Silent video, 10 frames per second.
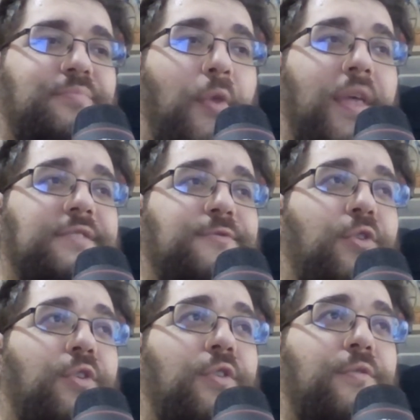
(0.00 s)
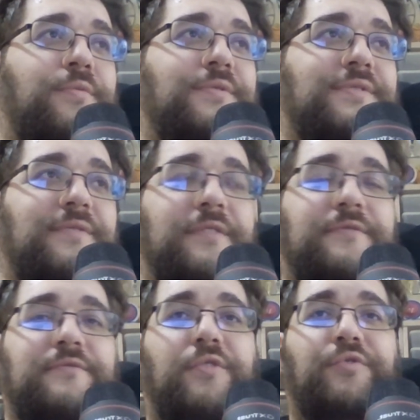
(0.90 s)
Bolt War
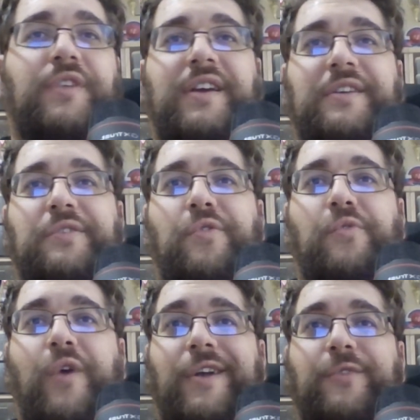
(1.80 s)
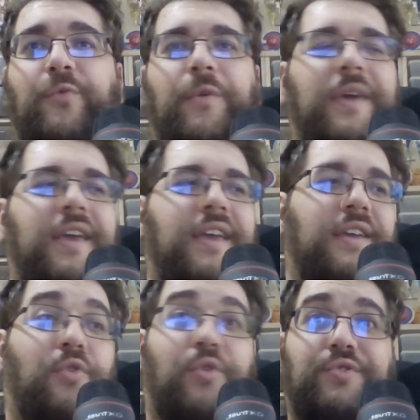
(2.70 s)
with not really,
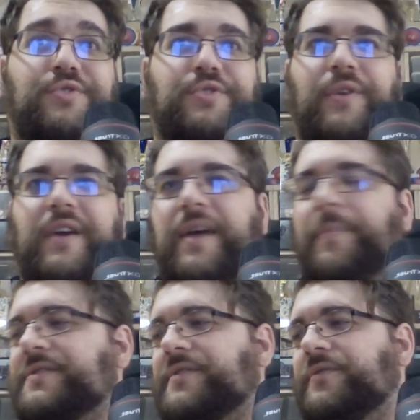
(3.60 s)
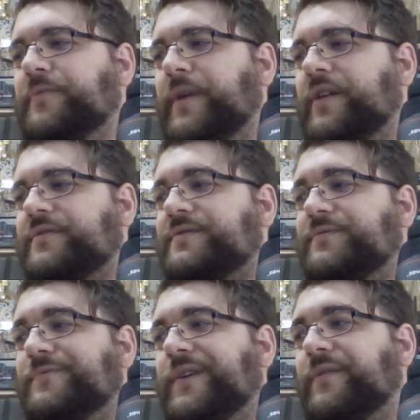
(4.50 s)
heartwarming or jolly episode because
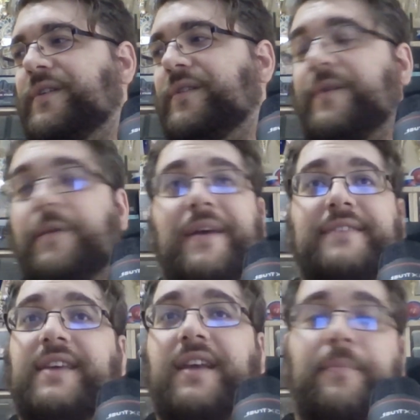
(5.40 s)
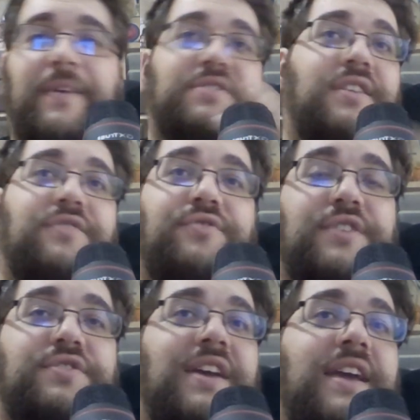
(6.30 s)
we basically bashing
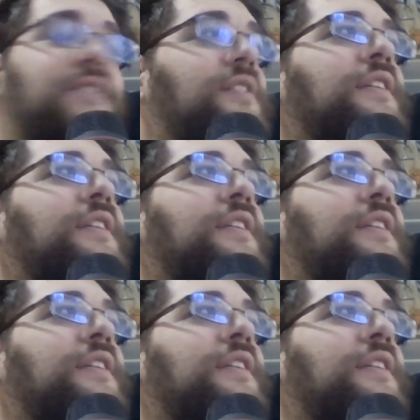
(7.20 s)
trash kit.